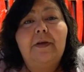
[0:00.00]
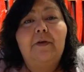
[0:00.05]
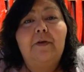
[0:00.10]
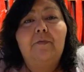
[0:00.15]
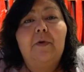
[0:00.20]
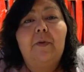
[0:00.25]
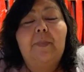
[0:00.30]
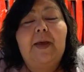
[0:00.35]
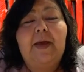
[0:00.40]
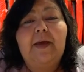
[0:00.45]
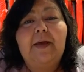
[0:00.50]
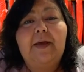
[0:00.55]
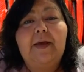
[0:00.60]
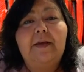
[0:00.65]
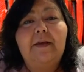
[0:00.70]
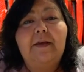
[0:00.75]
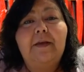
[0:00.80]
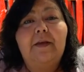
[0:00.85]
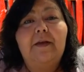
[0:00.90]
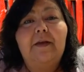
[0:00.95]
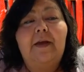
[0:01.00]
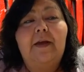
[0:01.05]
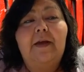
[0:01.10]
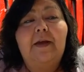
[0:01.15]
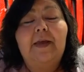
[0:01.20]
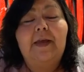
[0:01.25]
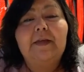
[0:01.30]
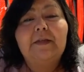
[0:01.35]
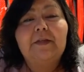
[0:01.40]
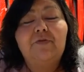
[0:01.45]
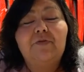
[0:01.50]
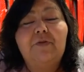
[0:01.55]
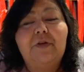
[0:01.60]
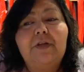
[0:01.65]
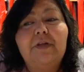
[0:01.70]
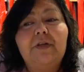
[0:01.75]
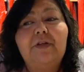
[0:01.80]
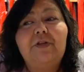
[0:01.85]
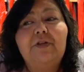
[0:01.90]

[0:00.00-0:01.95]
Rebecca Estrin.